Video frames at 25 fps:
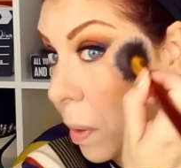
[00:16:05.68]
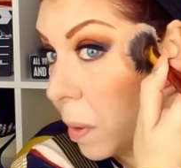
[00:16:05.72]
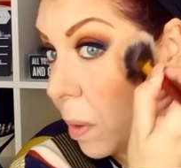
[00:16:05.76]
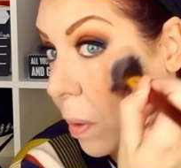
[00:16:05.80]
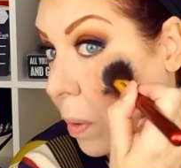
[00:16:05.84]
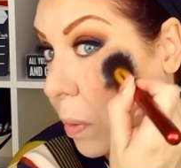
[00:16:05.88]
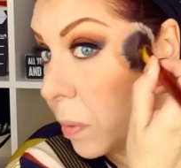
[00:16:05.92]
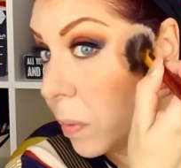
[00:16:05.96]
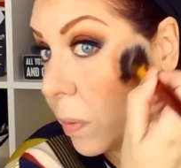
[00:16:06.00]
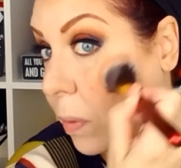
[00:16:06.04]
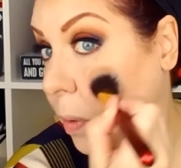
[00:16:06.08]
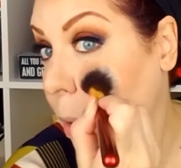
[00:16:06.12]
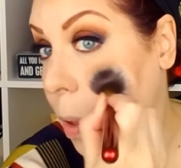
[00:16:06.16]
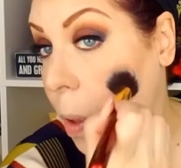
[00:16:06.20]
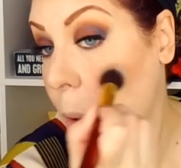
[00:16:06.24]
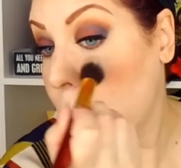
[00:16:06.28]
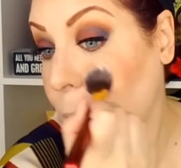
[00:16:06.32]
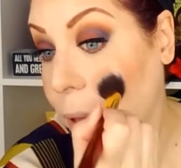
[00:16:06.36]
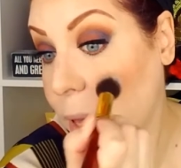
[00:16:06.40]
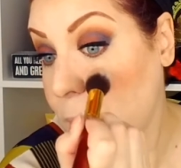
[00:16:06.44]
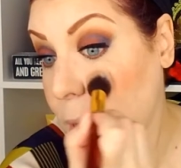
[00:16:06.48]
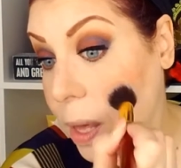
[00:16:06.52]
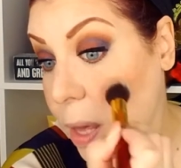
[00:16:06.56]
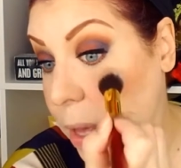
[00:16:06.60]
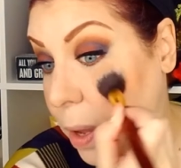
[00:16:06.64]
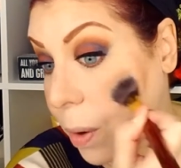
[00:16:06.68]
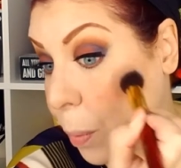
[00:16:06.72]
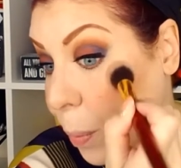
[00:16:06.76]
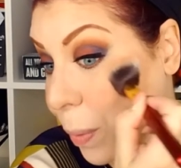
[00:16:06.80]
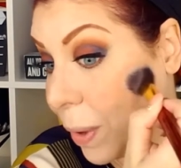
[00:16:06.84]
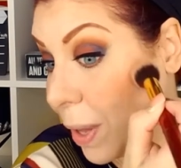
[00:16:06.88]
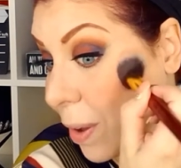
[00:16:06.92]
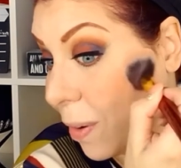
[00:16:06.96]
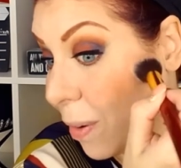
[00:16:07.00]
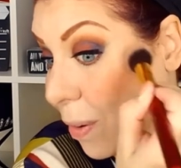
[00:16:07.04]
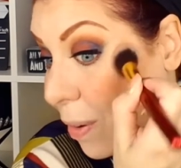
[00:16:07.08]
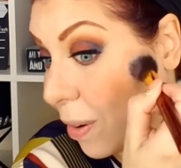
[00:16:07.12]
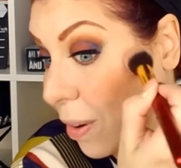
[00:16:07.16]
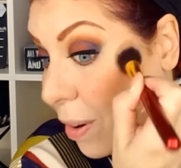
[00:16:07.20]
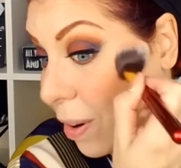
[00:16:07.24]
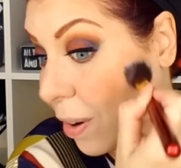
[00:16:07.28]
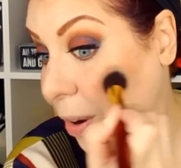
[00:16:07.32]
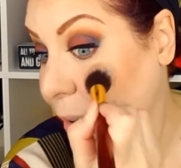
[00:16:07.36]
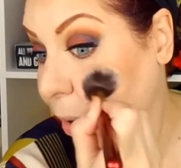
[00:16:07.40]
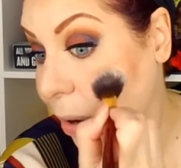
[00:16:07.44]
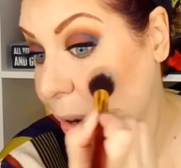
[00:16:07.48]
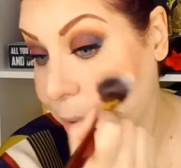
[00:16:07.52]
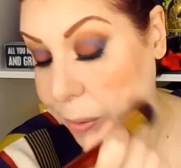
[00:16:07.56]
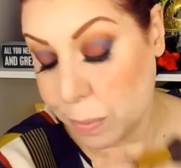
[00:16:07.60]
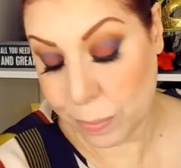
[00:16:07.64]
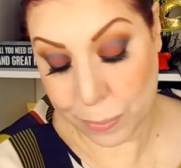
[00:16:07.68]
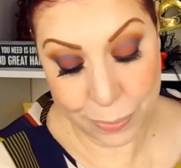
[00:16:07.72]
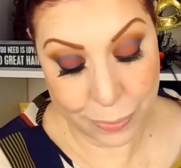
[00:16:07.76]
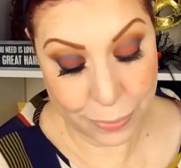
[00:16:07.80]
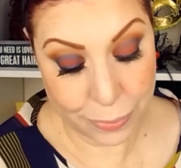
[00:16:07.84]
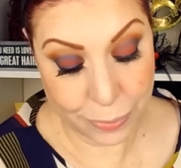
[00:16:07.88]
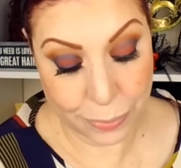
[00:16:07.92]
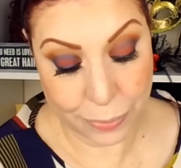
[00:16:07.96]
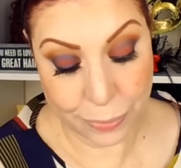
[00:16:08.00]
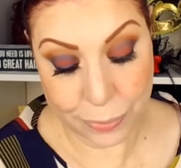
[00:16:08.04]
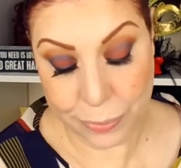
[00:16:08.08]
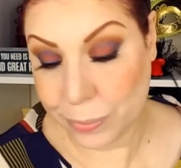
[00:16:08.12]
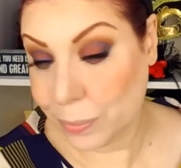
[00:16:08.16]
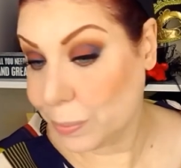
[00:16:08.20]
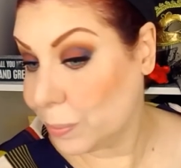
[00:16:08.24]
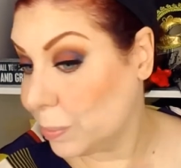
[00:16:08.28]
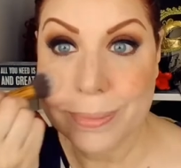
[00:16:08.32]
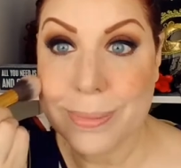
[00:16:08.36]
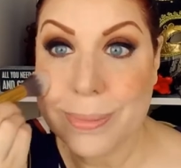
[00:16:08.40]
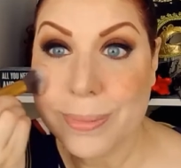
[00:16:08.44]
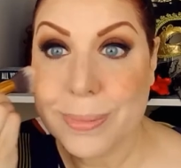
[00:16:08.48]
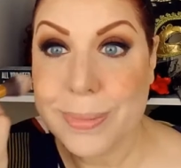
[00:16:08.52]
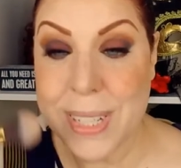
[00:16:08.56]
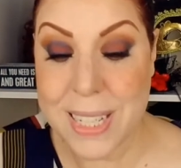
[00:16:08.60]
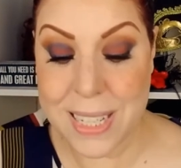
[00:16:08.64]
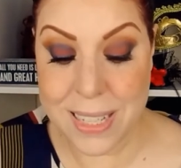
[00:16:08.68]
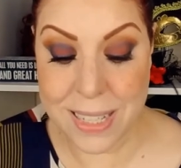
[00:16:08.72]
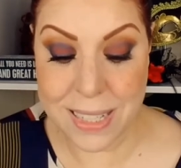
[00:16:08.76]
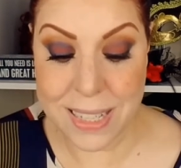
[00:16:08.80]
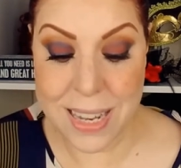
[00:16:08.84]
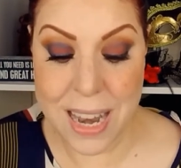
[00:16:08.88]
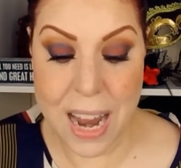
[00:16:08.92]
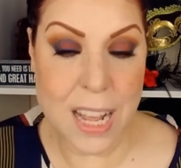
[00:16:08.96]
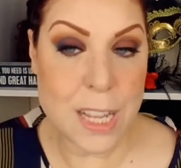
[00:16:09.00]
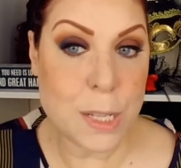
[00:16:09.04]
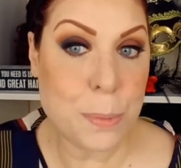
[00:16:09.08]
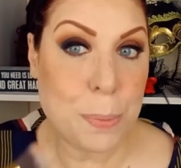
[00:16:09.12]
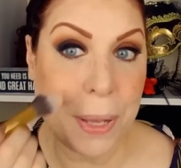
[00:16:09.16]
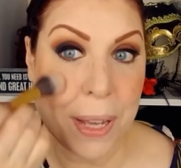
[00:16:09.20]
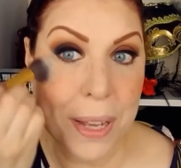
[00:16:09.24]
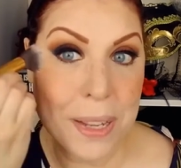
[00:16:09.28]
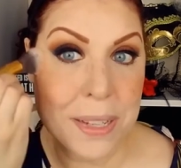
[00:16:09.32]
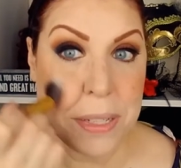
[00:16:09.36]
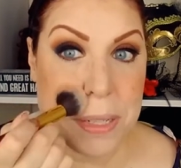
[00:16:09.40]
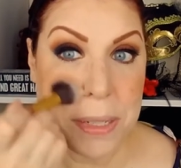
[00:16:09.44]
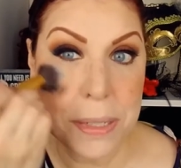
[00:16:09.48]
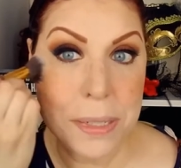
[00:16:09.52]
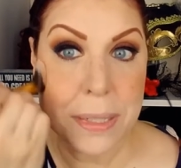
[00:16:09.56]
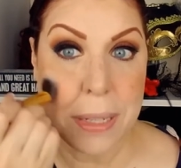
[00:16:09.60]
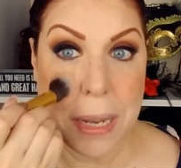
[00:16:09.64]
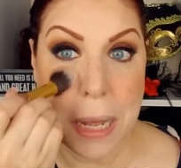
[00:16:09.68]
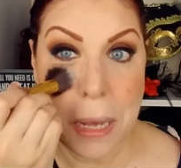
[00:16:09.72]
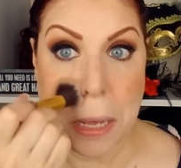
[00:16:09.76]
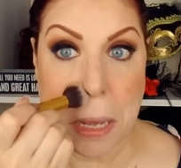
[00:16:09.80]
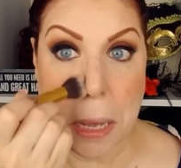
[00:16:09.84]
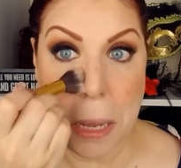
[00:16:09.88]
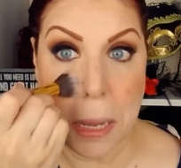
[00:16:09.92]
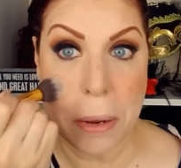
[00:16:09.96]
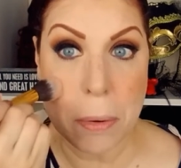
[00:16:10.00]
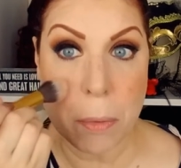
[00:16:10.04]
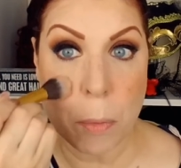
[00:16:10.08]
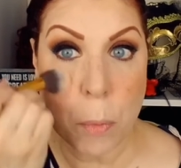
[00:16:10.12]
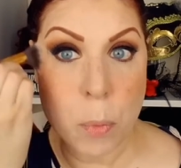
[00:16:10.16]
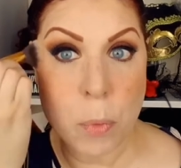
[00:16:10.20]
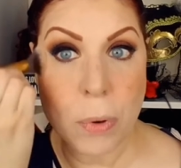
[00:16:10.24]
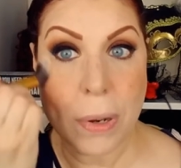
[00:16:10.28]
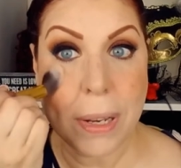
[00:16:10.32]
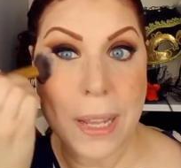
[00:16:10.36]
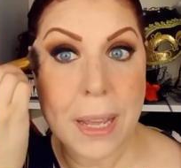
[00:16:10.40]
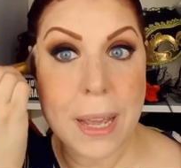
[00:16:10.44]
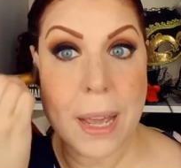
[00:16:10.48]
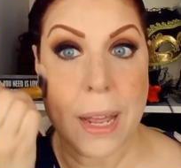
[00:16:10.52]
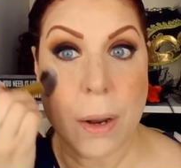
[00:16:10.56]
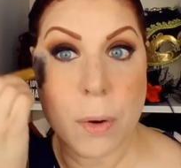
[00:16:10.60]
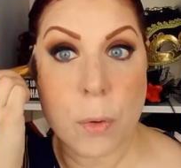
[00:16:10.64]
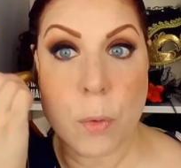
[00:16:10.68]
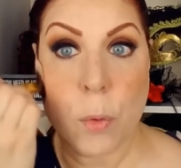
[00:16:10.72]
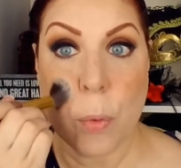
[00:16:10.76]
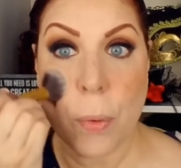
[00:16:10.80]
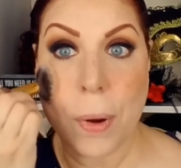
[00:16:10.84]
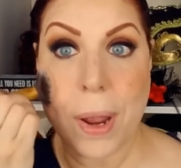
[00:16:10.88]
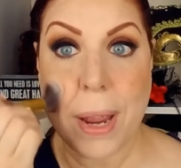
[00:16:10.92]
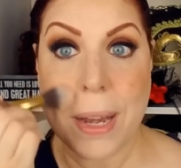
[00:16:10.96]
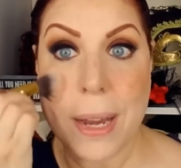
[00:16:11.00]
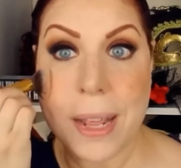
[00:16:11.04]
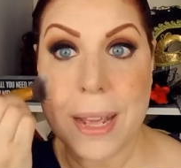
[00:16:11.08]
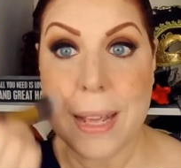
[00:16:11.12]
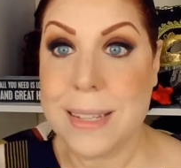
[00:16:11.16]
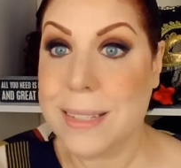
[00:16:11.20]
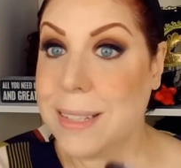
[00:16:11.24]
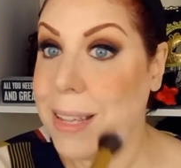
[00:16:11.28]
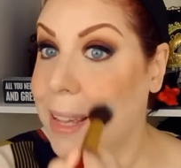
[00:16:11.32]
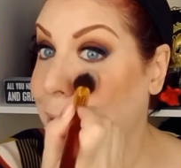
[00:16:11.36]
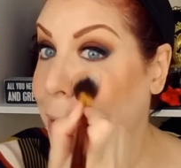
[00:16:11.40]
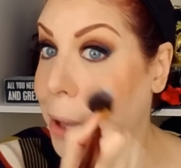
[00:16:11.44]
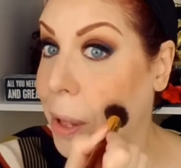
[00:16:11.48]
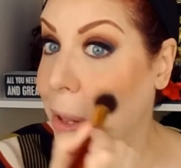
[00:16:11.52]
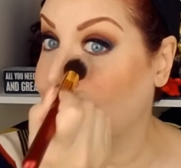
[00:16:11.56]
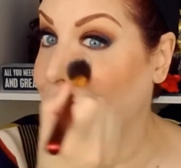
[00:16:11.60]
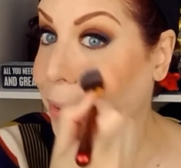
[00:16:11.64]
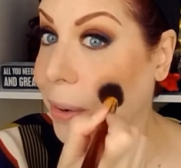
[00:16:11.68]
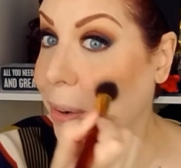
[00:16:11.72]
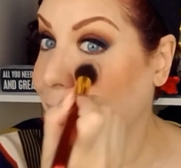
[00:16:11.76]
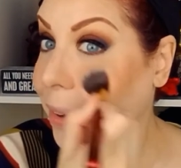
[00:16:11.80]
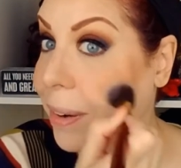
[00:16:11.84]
So here we are. This is nice because this is like really a great easy color.